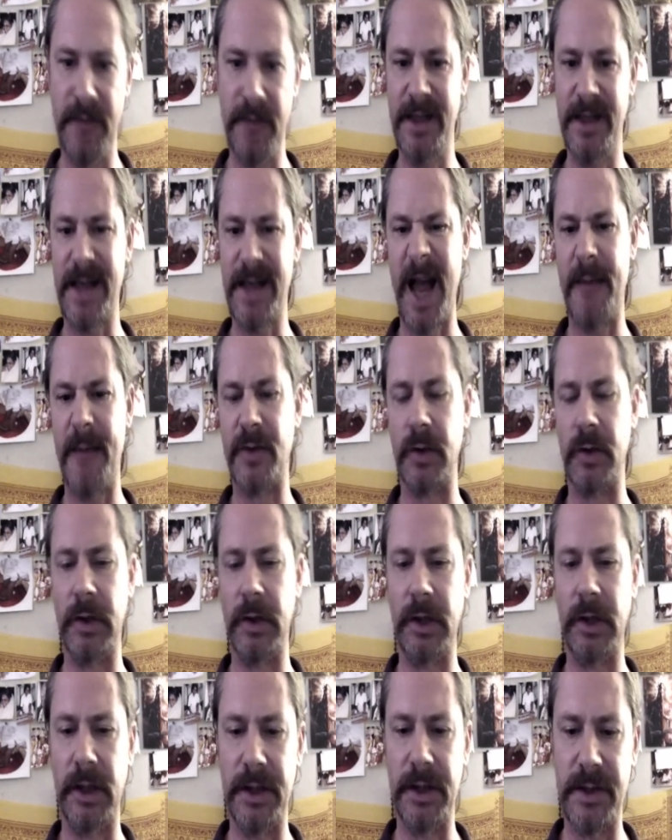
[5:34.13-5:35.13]
These apps are a
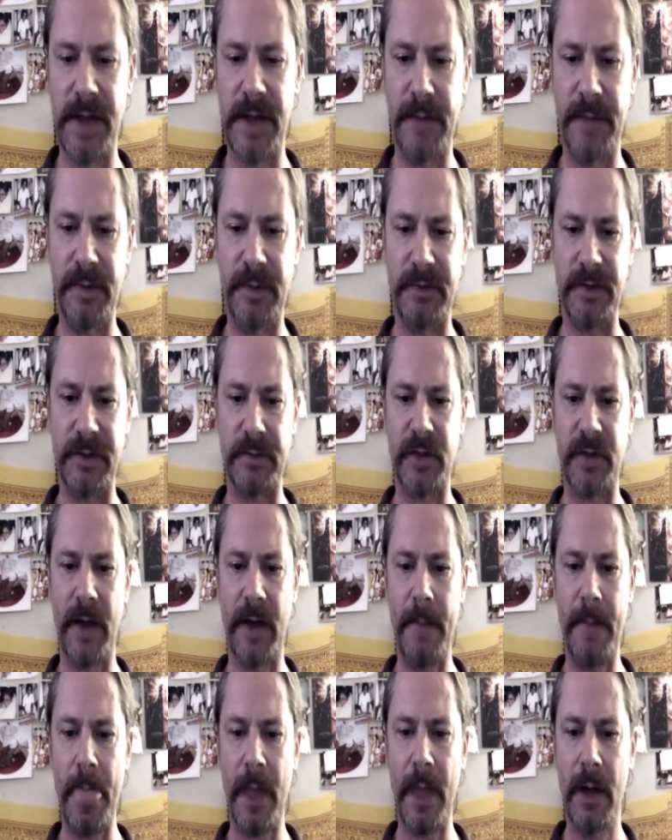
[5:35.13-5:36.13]
little deceptive
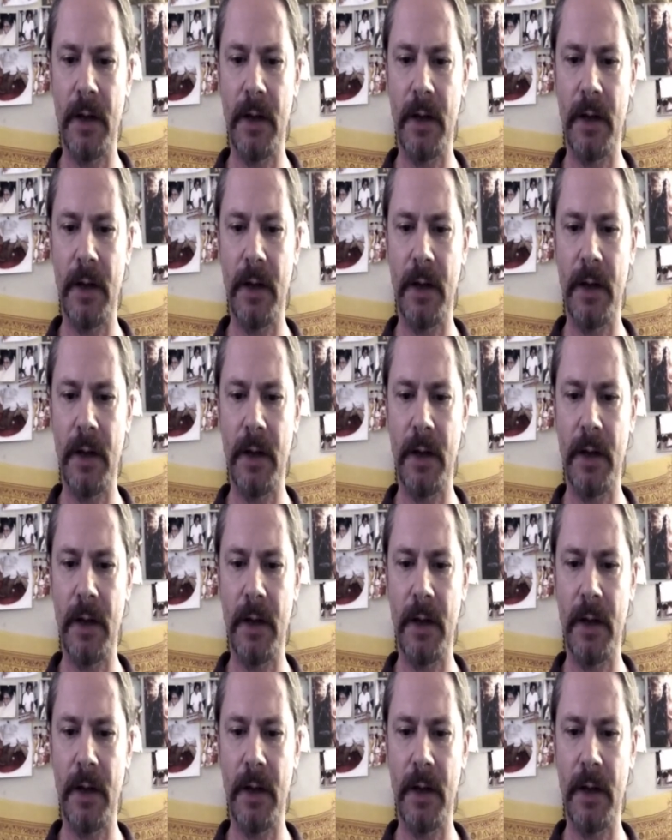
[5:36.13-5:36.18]
sometimes.